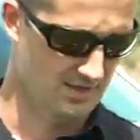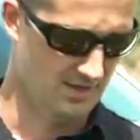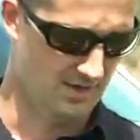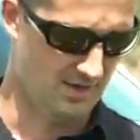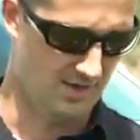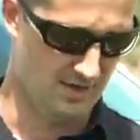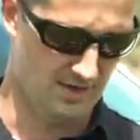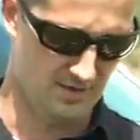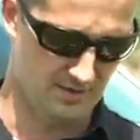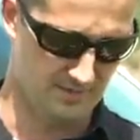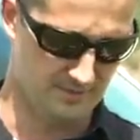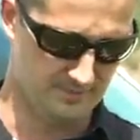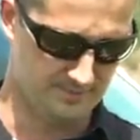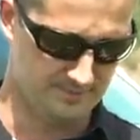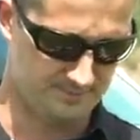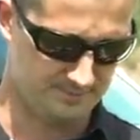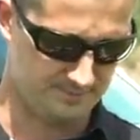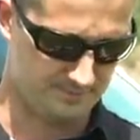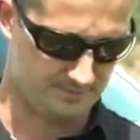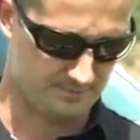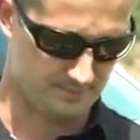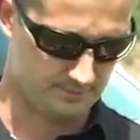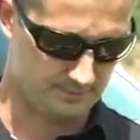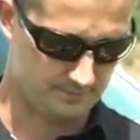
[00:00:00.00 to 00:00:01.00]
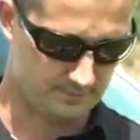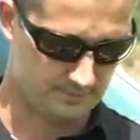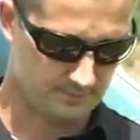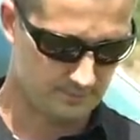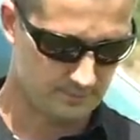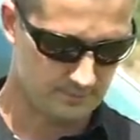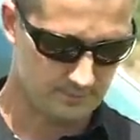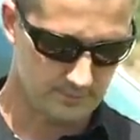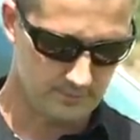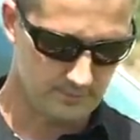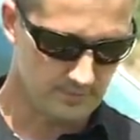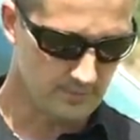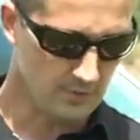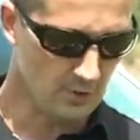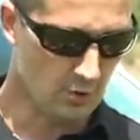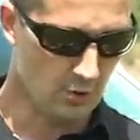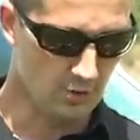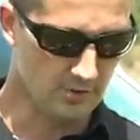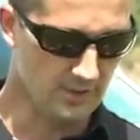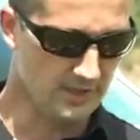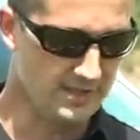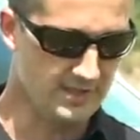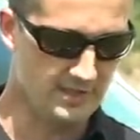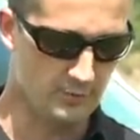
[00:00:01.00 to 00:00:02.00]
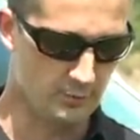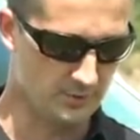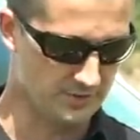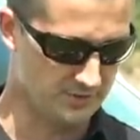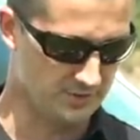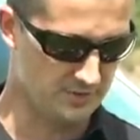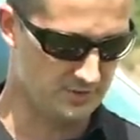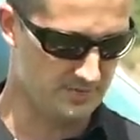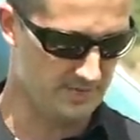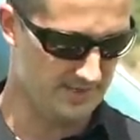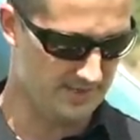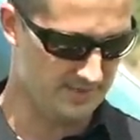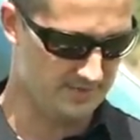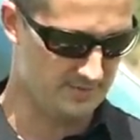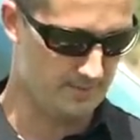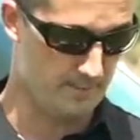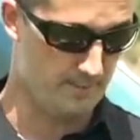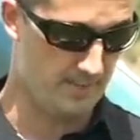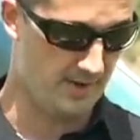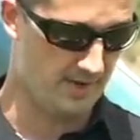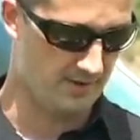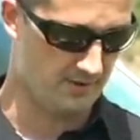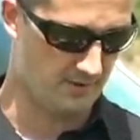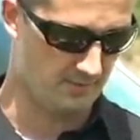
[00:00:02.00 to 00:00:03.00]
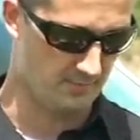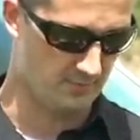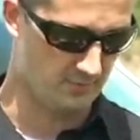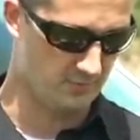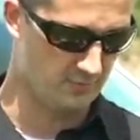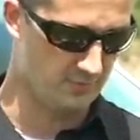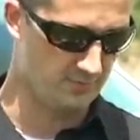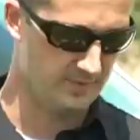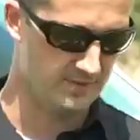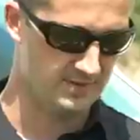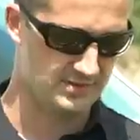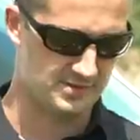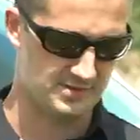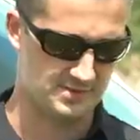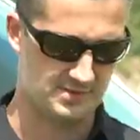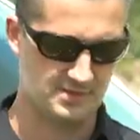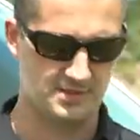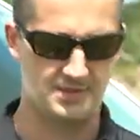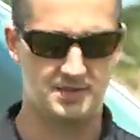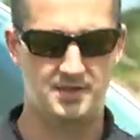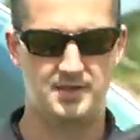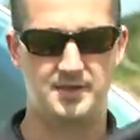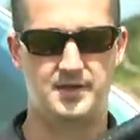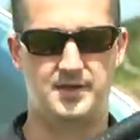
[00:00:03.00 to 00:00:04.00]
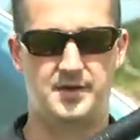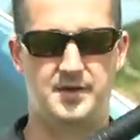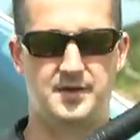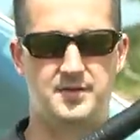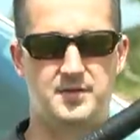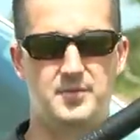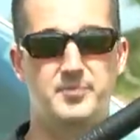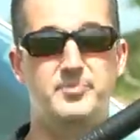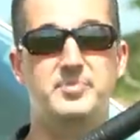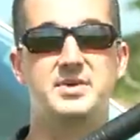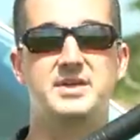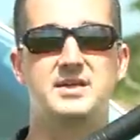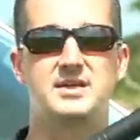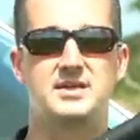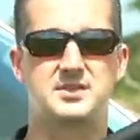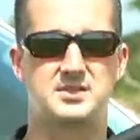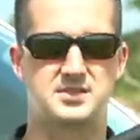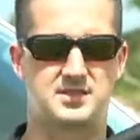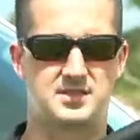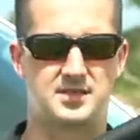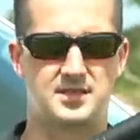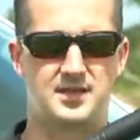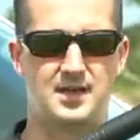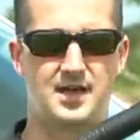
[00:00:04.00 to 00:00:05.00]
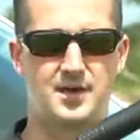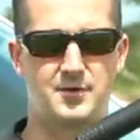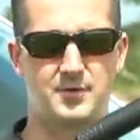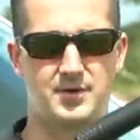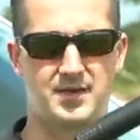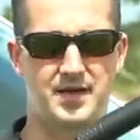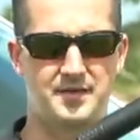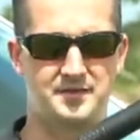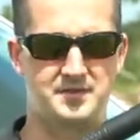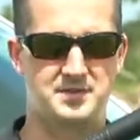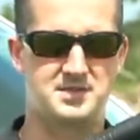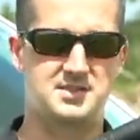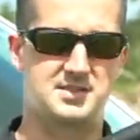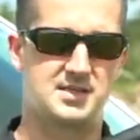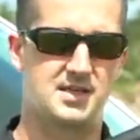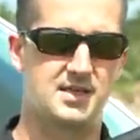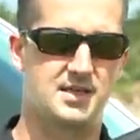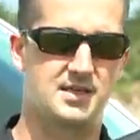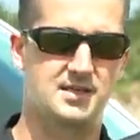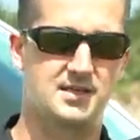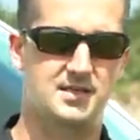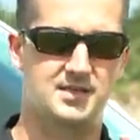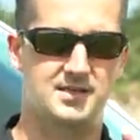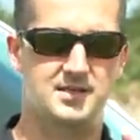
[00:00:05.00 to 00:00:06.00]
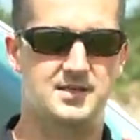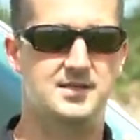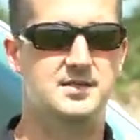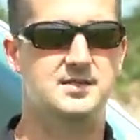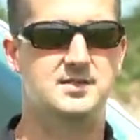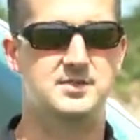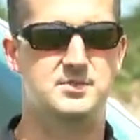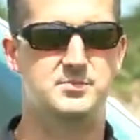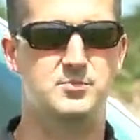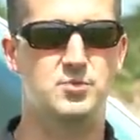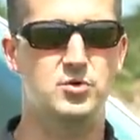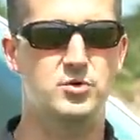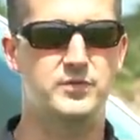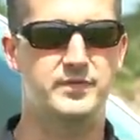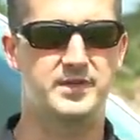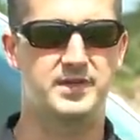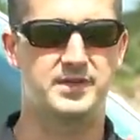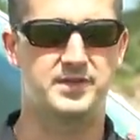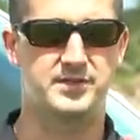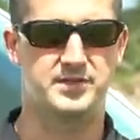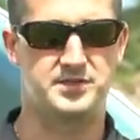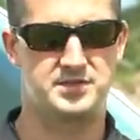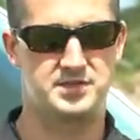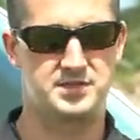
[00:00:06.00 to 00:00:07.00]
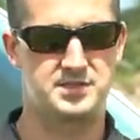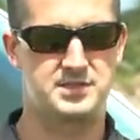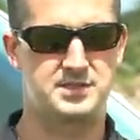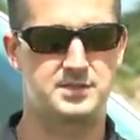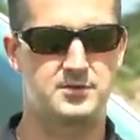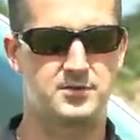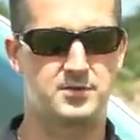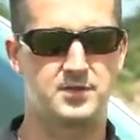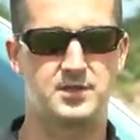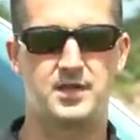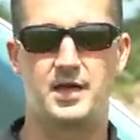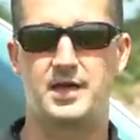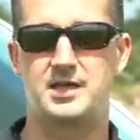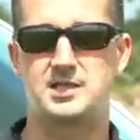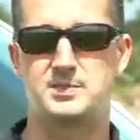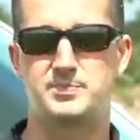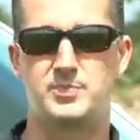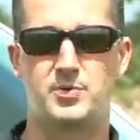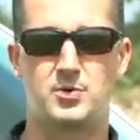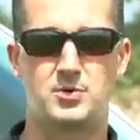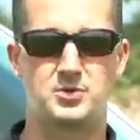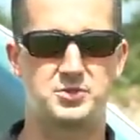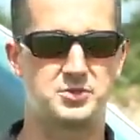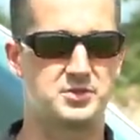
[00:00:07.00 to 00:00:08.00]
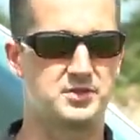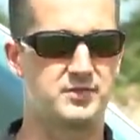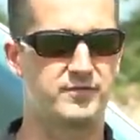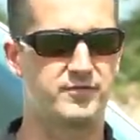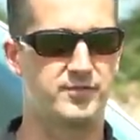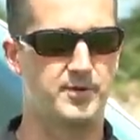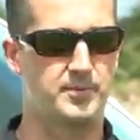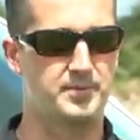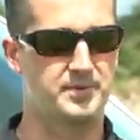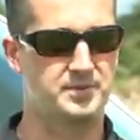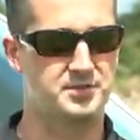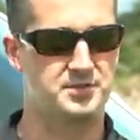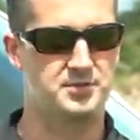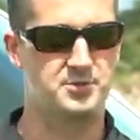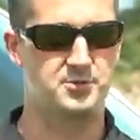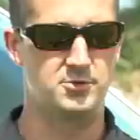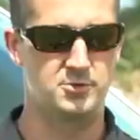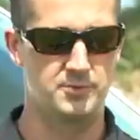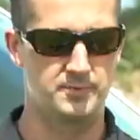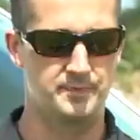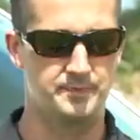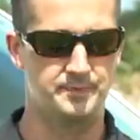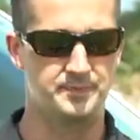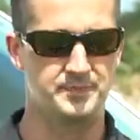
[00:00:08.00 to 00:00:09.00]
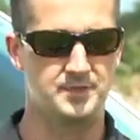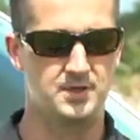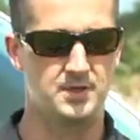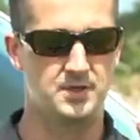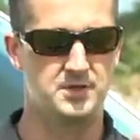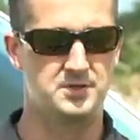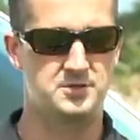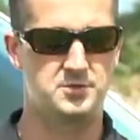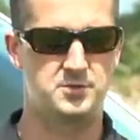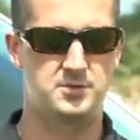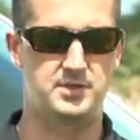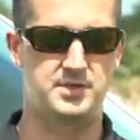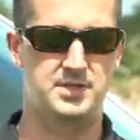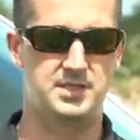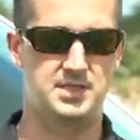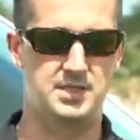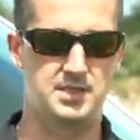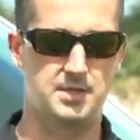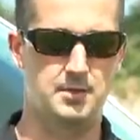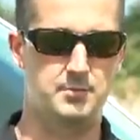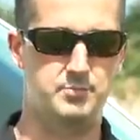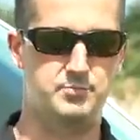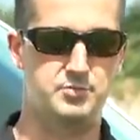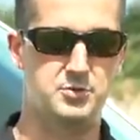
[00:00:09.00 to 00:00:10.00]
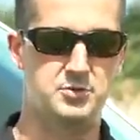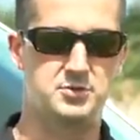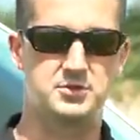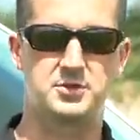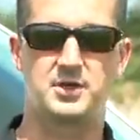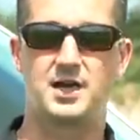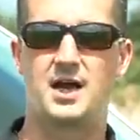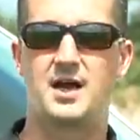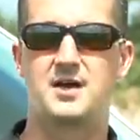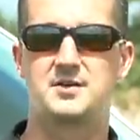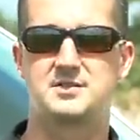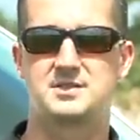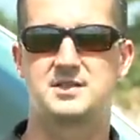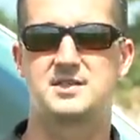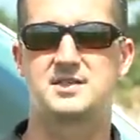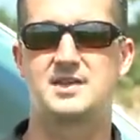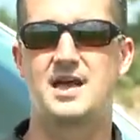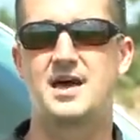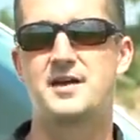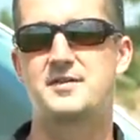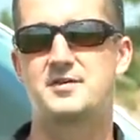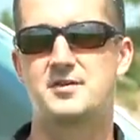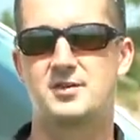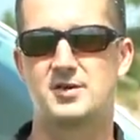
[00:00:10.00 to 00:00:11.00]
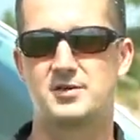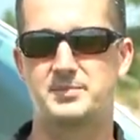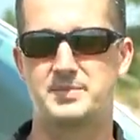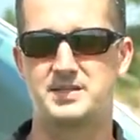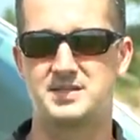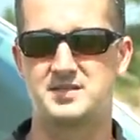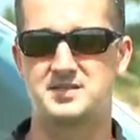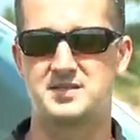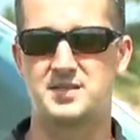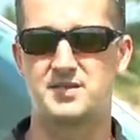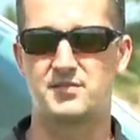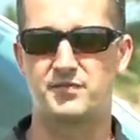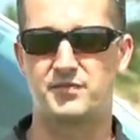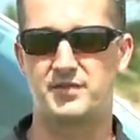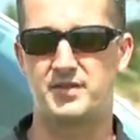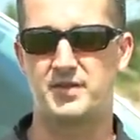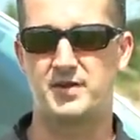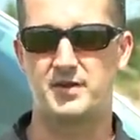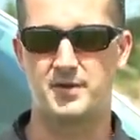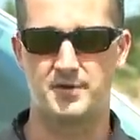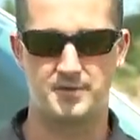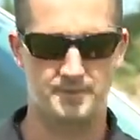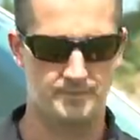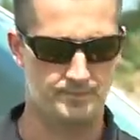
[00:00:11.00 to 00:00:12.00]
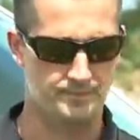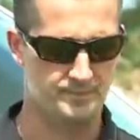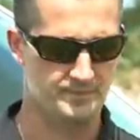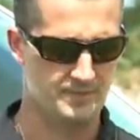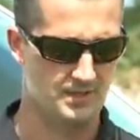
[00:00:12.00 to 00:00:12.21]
Um, all I did was just made some minor improvements. Uh, the biggest that I would have to say is moving the serialized portion from the tube to the booster housing. Now you're gonna be safe there.